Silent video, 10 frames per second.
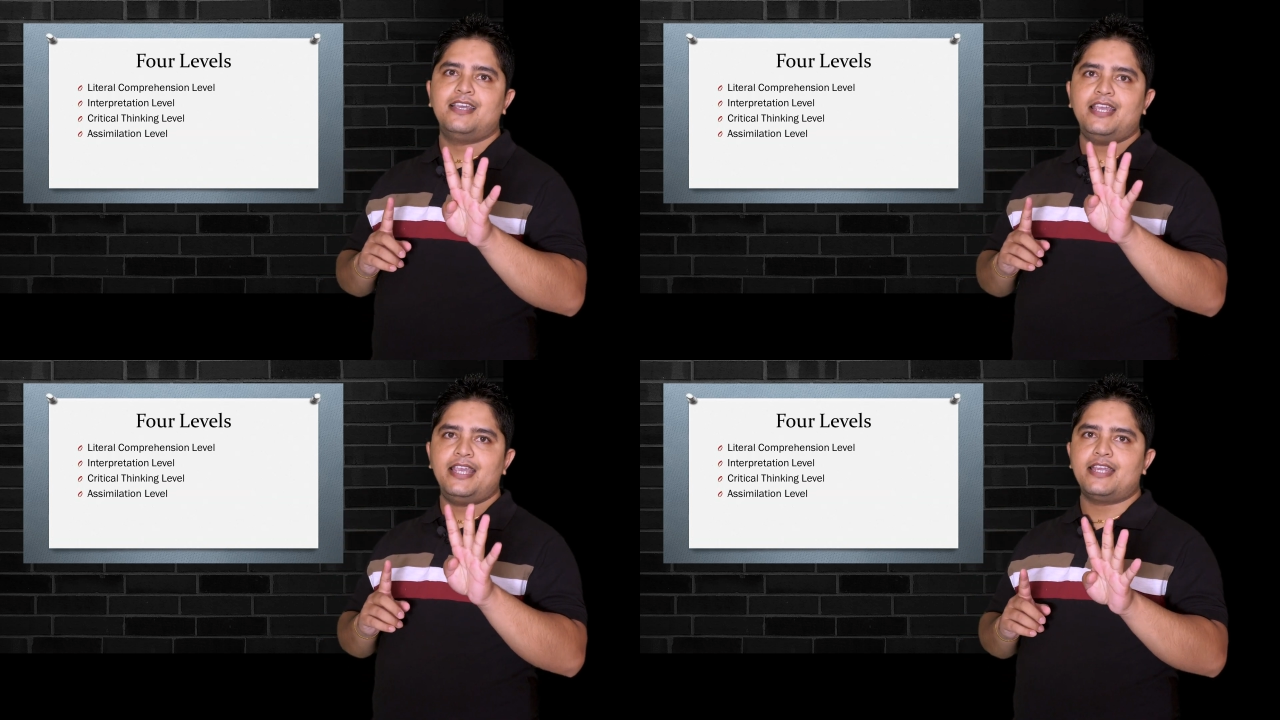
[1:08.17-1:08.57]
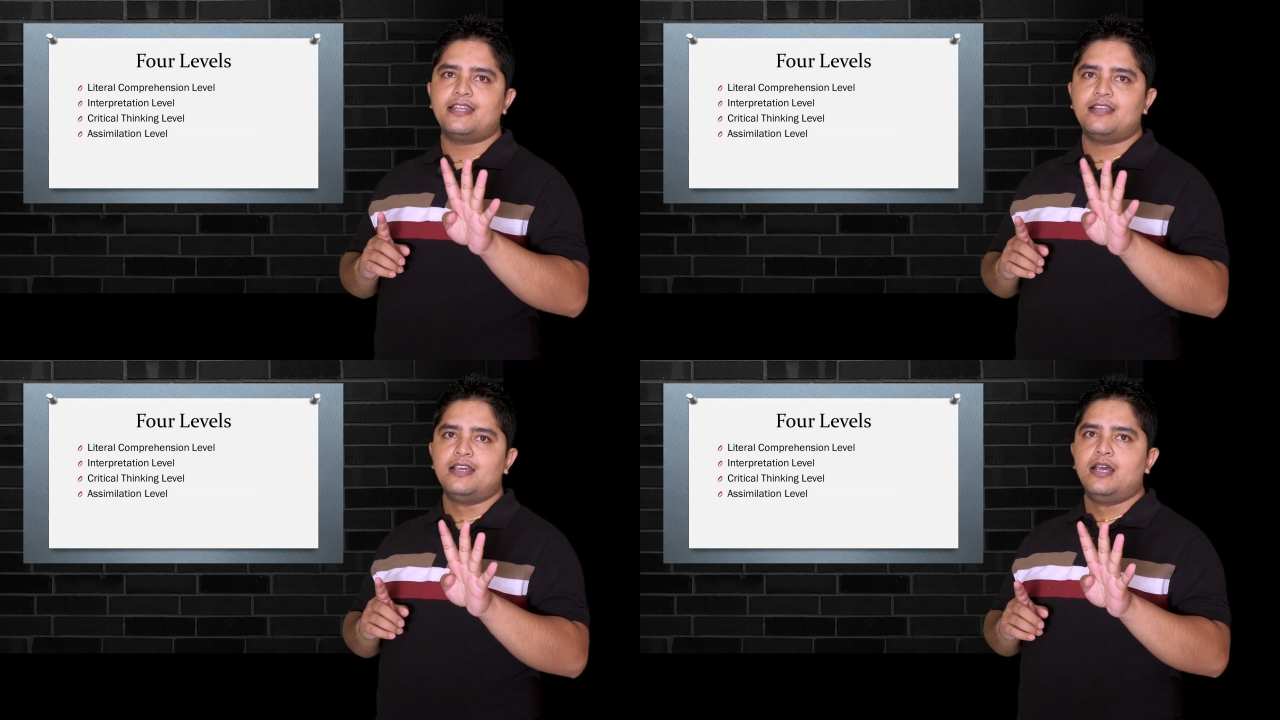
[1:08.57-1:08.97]

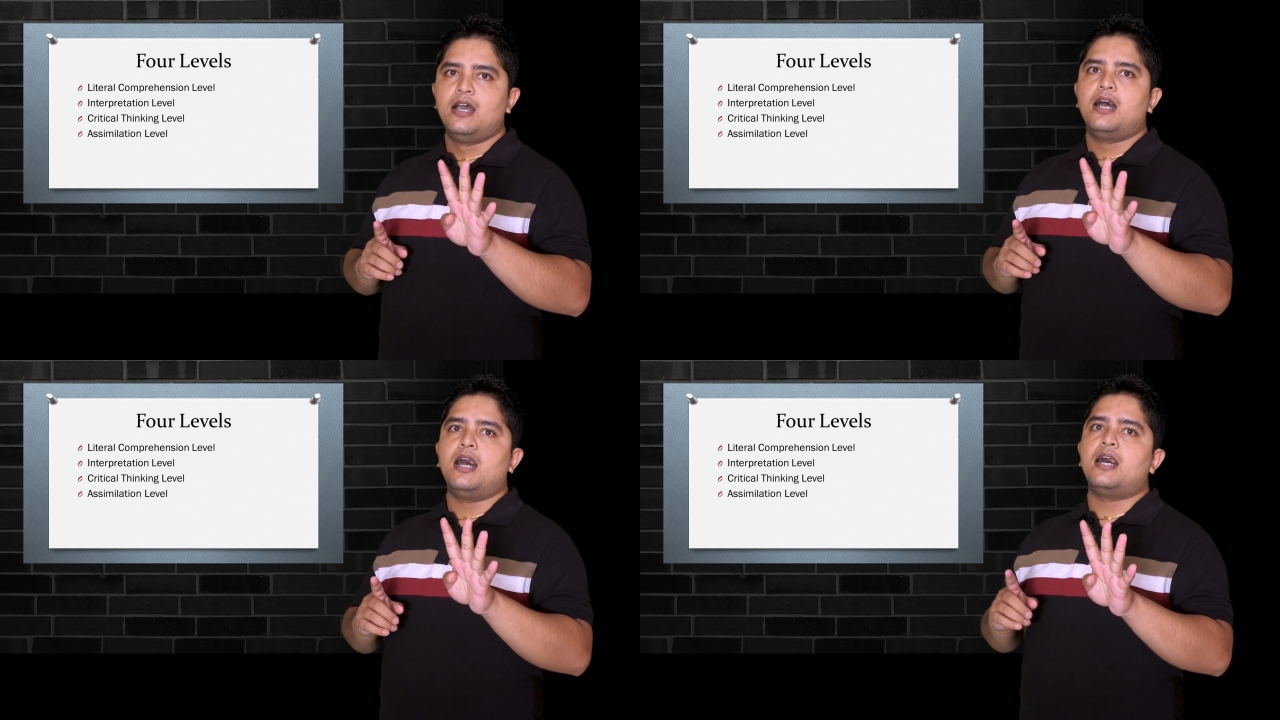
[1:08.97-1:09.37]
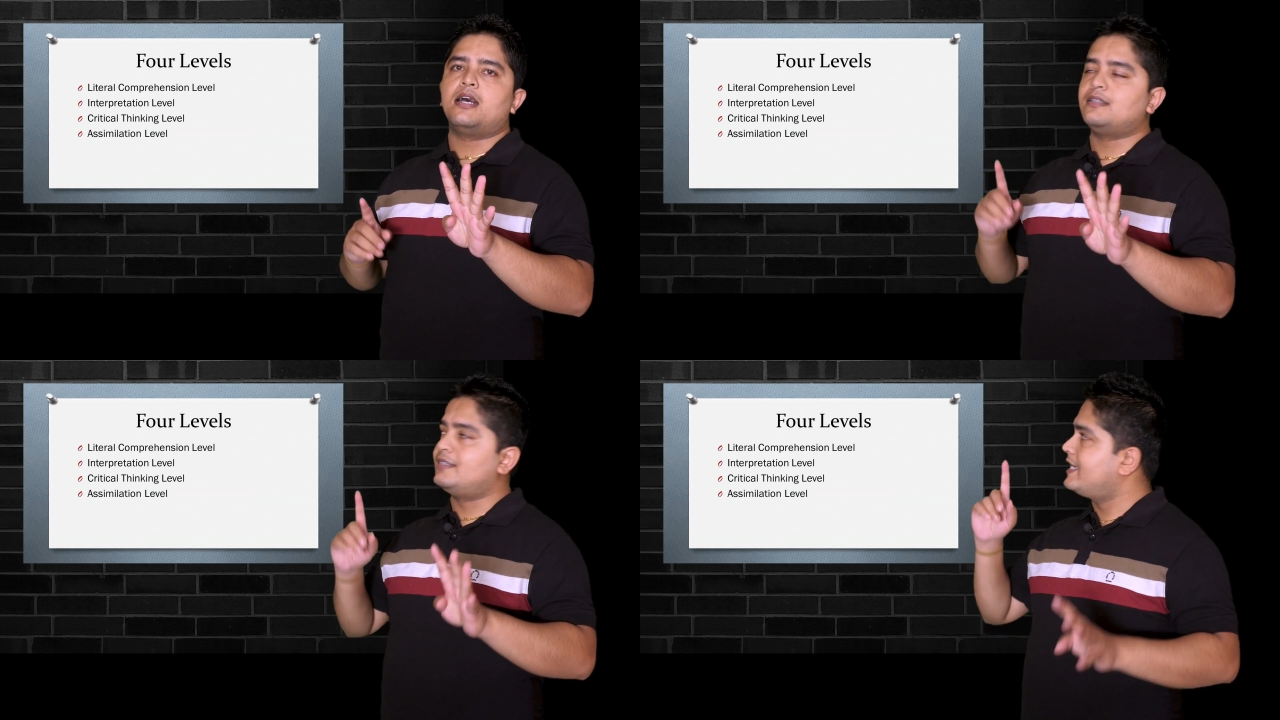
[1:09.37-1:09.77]
and
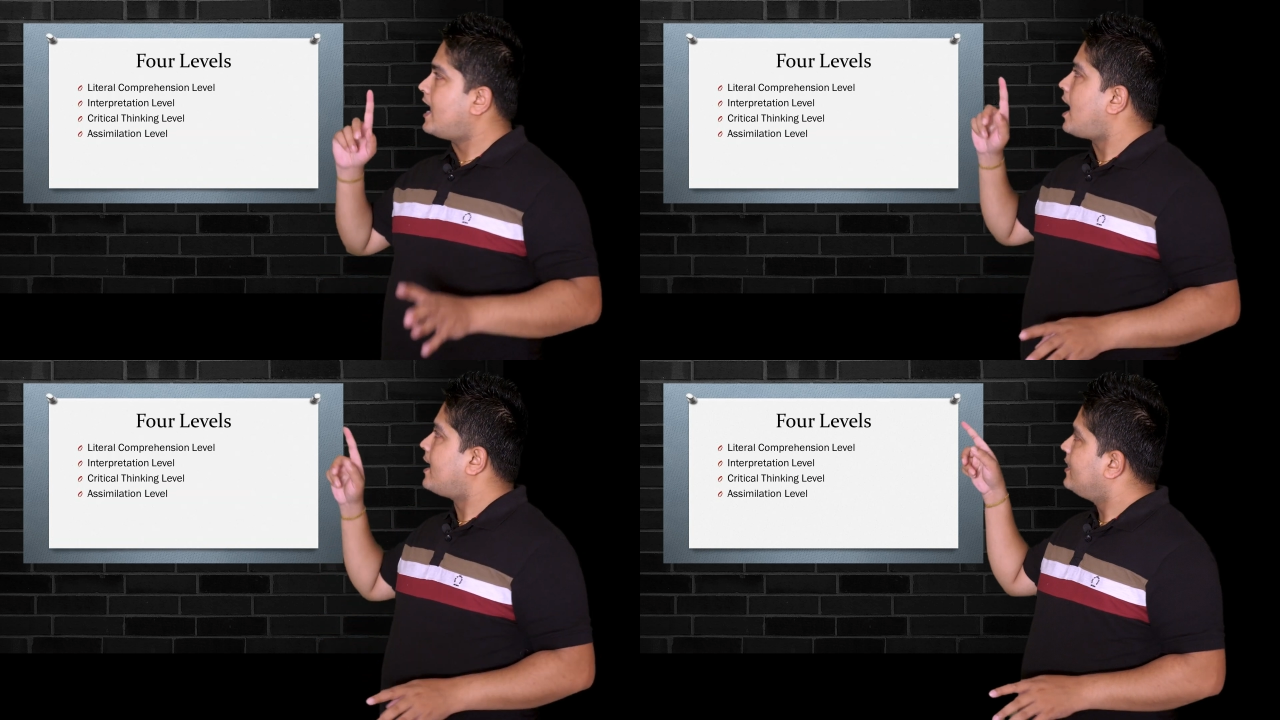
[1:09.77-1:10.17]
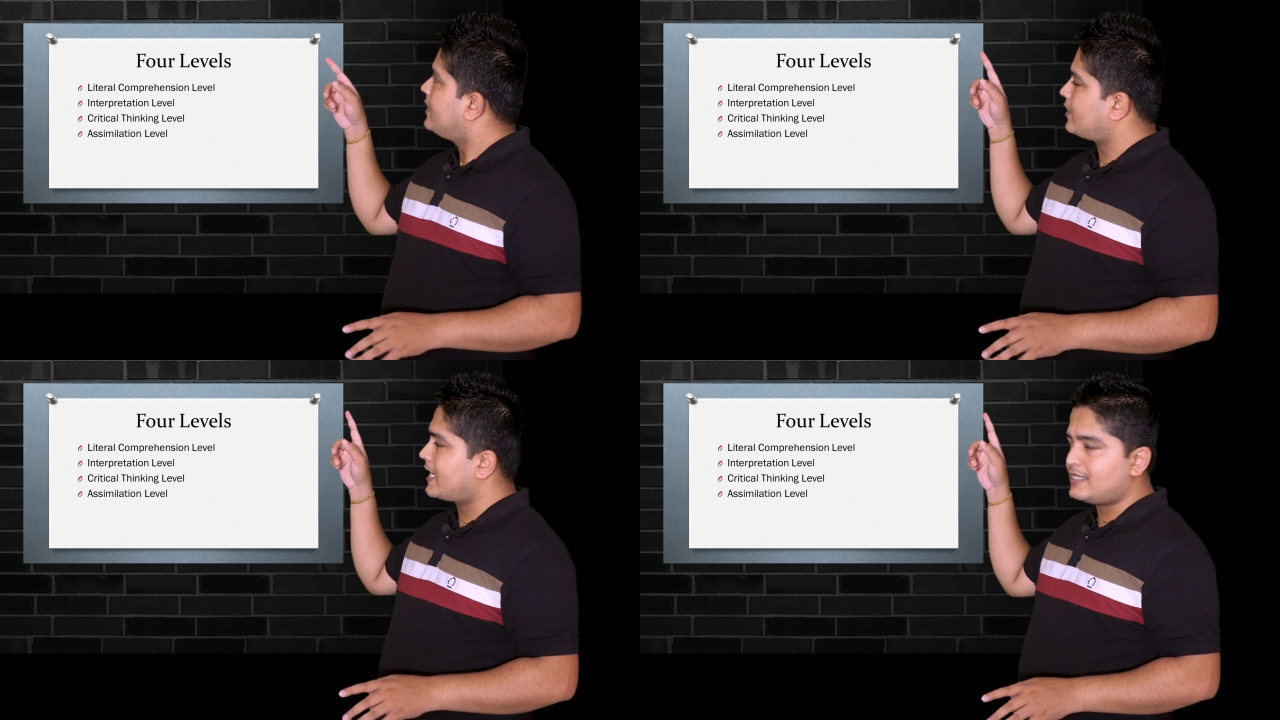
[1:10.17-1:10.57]
they are,
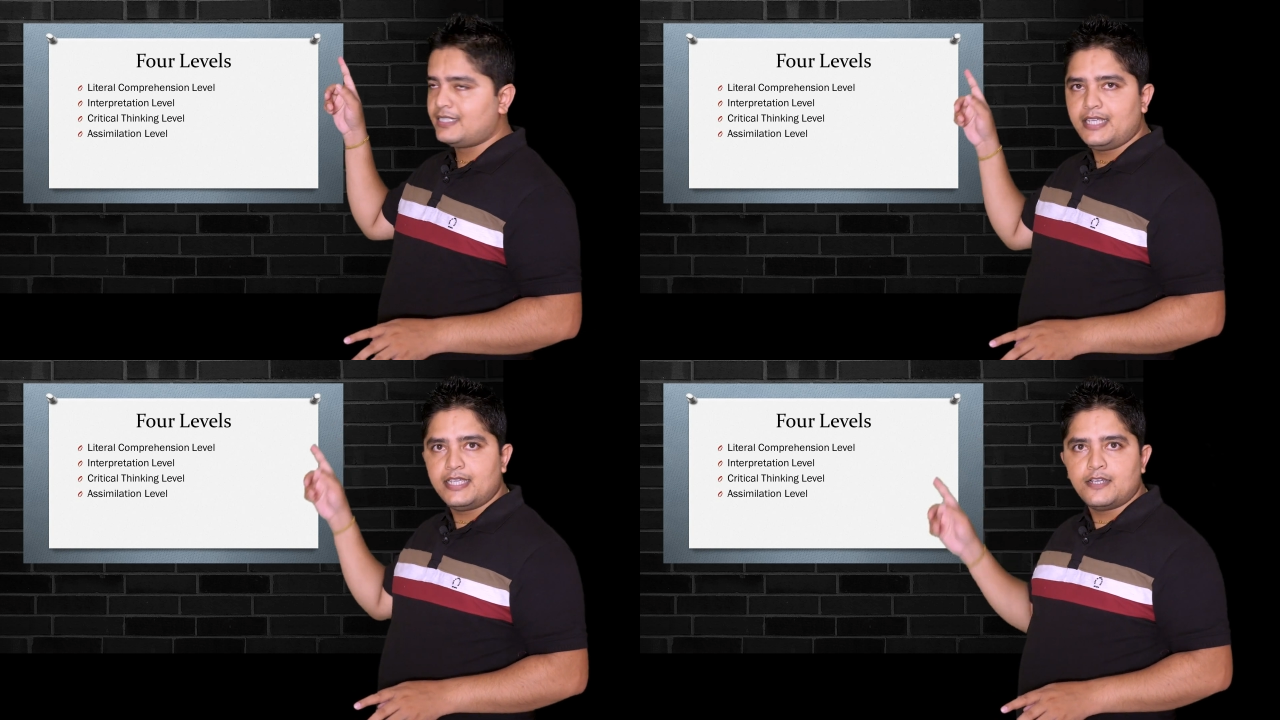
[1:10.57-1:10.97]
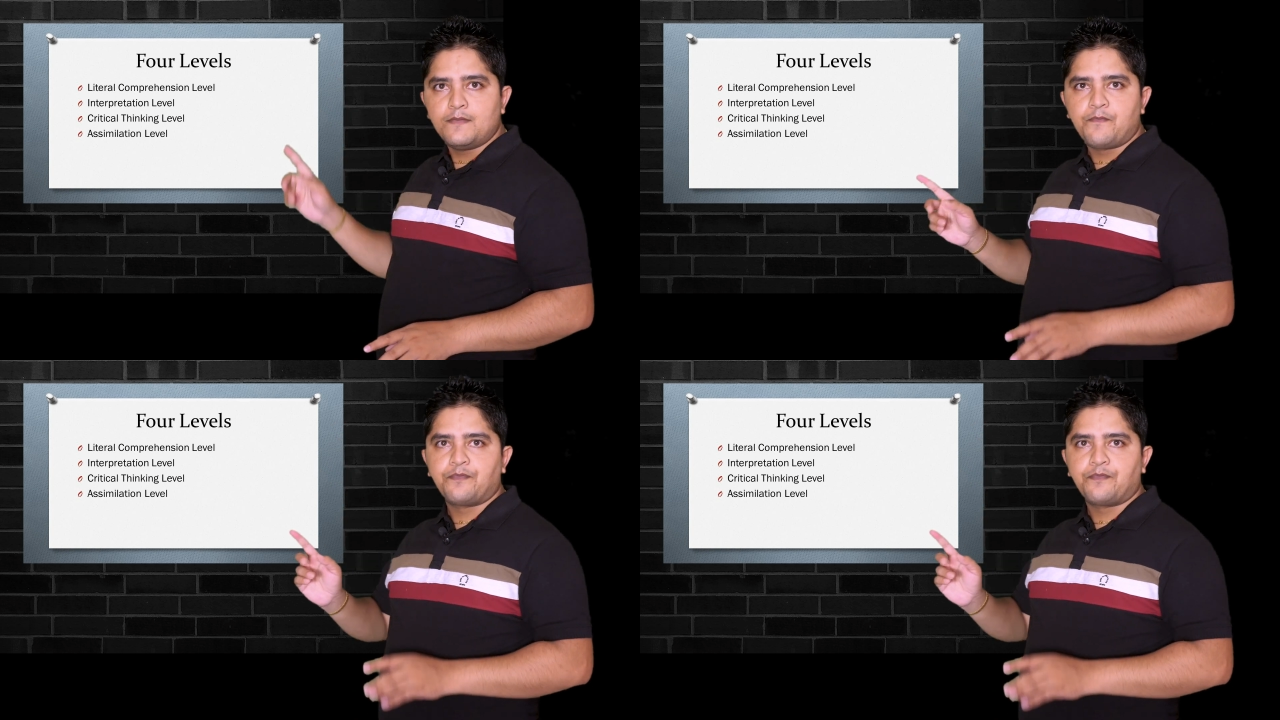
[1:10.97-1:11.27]
you can see here.